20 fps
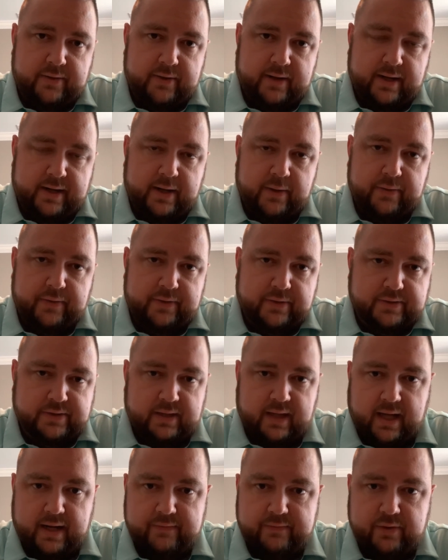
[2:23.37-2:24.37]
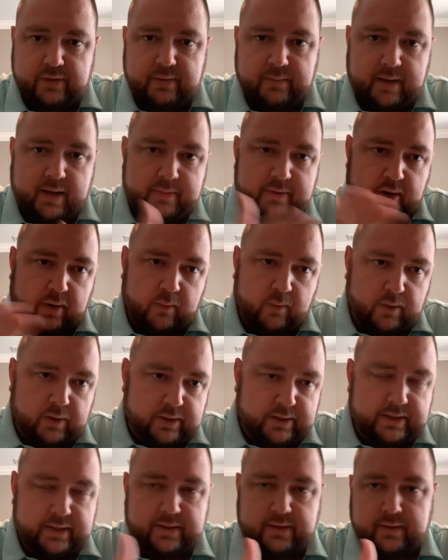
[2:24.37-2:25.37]
And I know that there's a lot of you that maybe you're
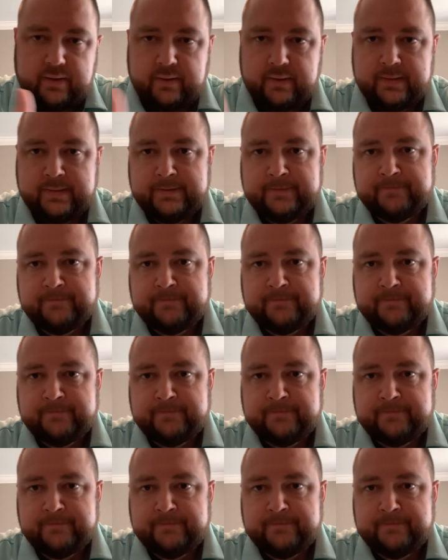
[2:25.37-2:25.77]
working or